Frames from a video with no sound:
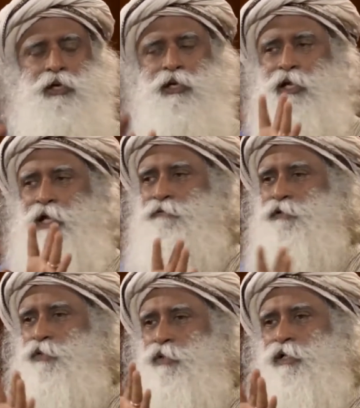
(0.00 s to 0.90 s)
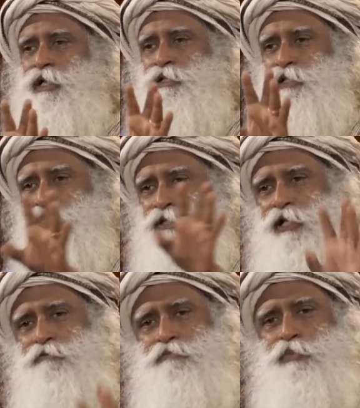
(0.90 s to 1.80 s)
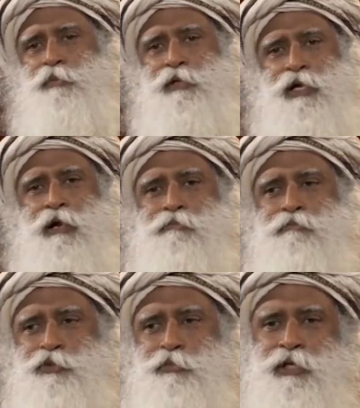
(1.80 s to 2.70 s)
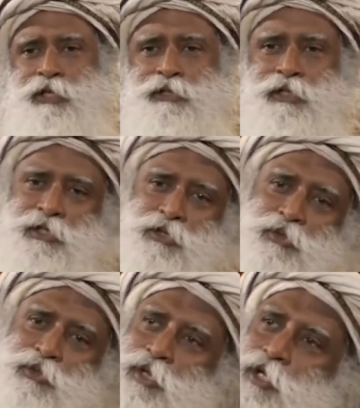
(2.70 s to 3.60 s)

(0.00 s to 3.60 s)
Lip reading: life is organizing itself. People come to me and say, Sadhguru,